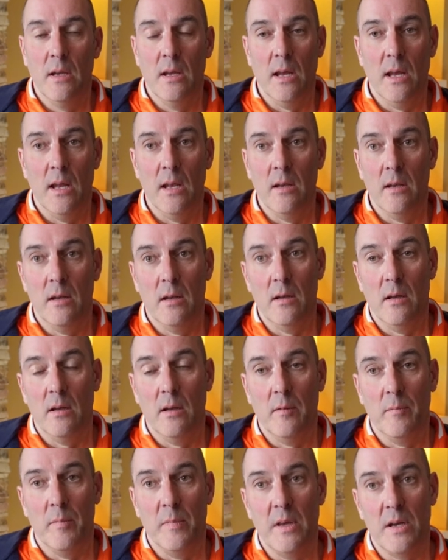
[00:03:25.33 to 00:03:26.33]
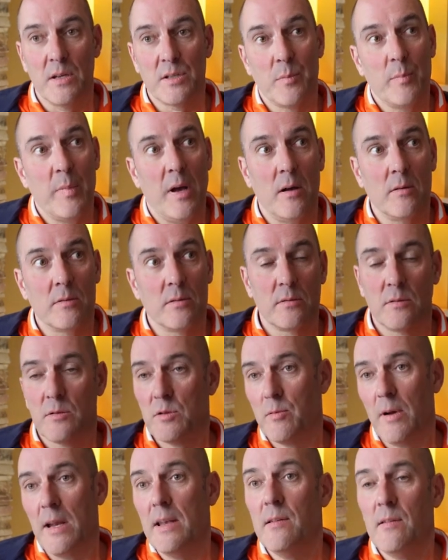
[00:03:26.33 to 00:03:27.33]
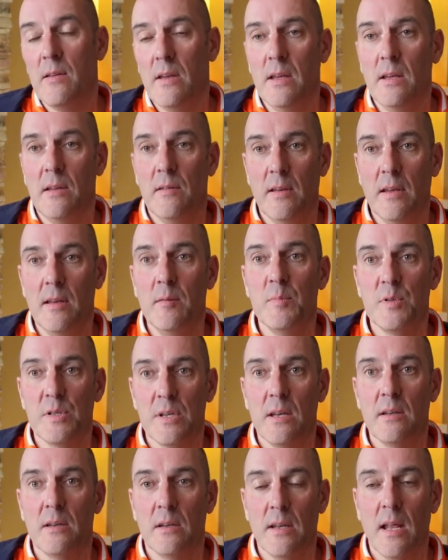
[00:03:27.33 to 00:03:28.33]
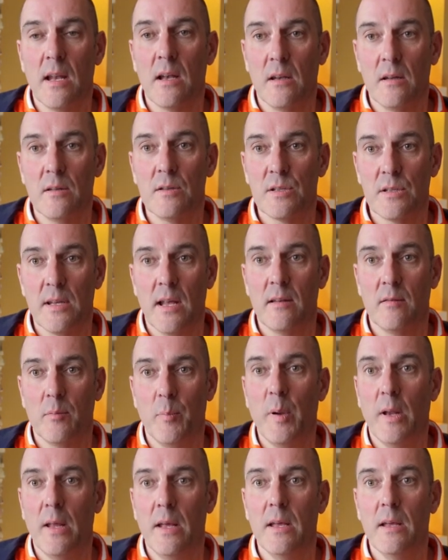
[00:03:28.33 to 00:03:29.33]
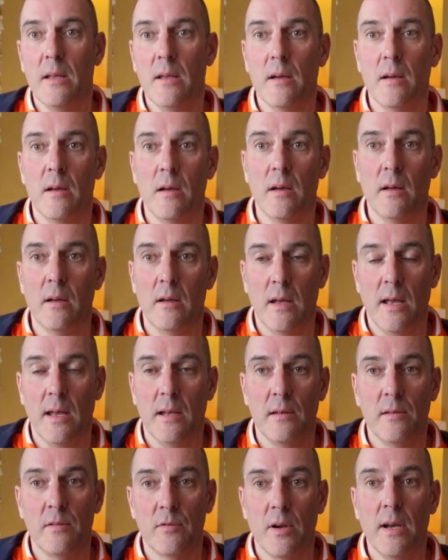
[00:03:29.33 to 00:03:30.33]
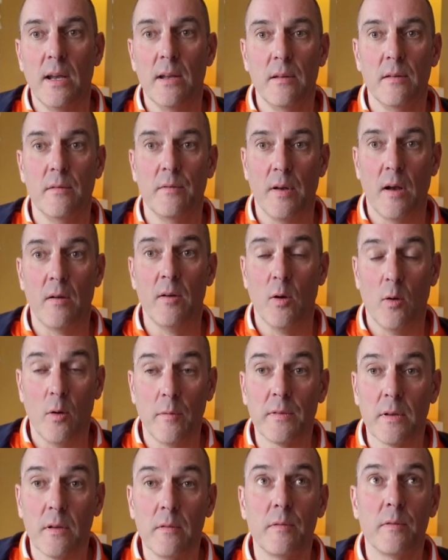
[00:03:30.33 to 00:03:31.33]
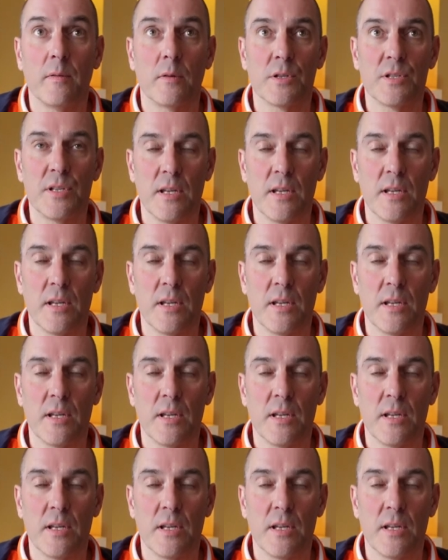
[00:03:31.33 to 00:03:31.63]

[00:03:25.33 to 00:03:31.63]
and there's about 20 teams in the Netherlands that play and train very often for